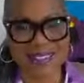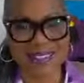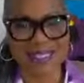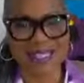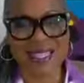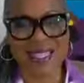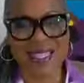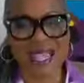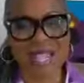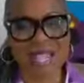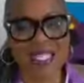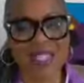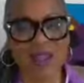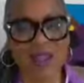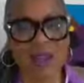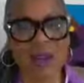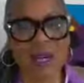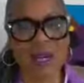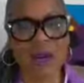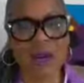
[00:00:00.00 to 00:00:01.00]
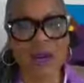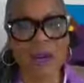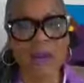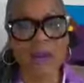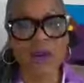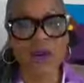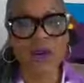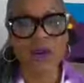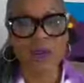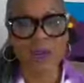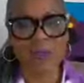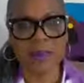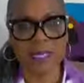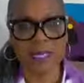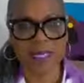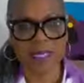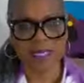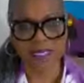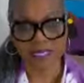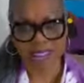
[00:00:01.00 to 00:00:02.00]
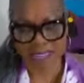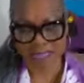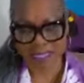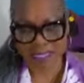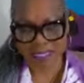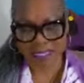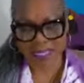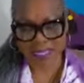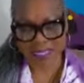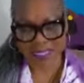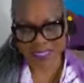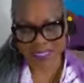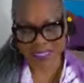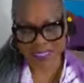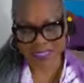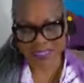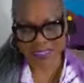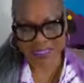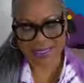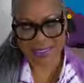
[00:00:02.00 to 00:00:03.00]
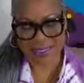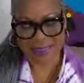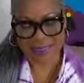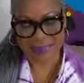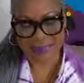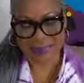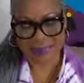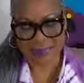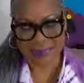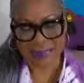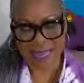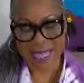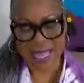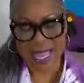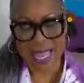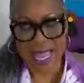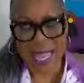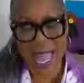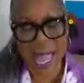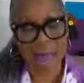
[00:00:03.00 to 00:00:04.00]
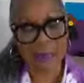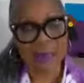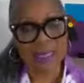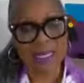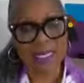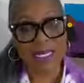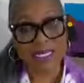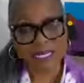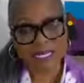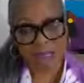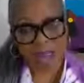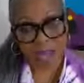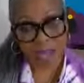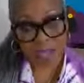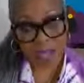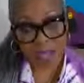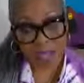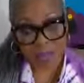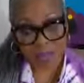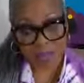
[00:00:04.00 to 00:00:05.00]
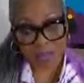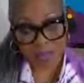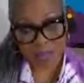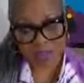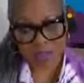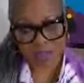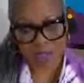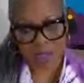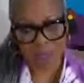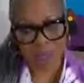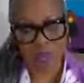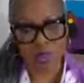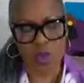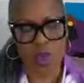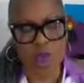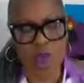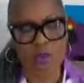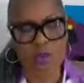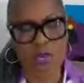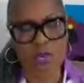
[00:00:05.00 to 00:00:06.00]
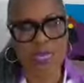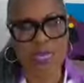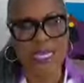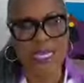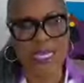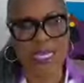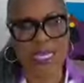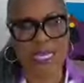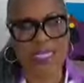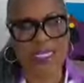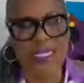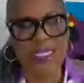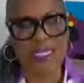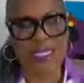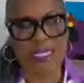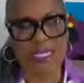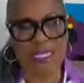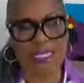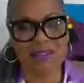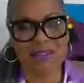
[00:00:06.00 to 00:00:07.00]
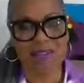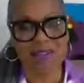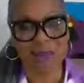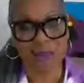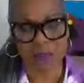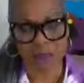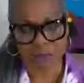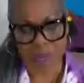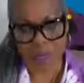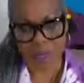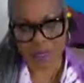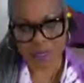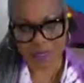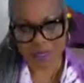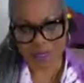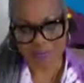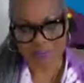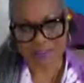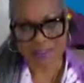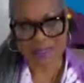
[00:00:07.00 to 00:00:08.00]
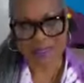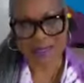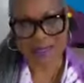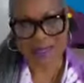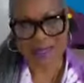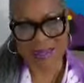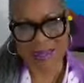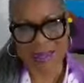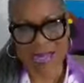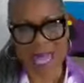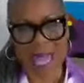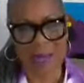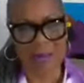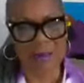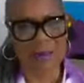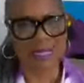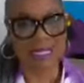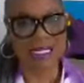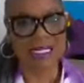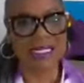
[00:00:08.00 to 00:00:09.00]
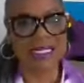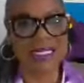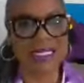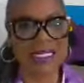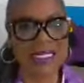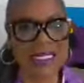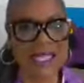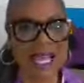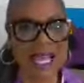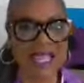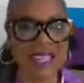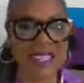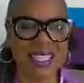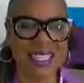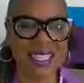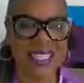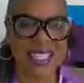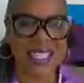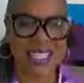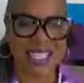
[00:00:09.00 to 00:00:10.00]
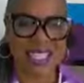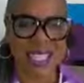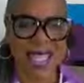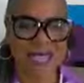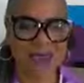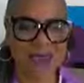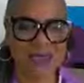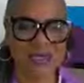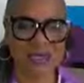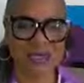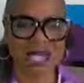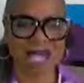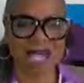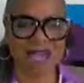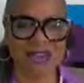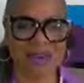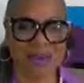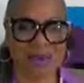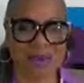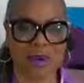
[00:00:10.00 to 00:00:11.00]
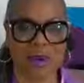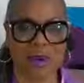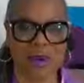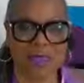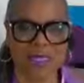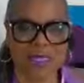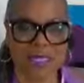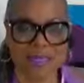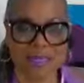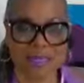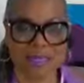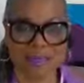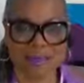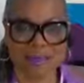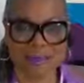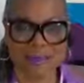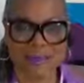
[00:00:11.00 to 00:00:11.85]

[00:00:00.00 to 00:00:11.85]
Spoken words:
That's where purpose is. Happiness comes when we begin to live our purpose. Happiness is not this thing outside of purpose.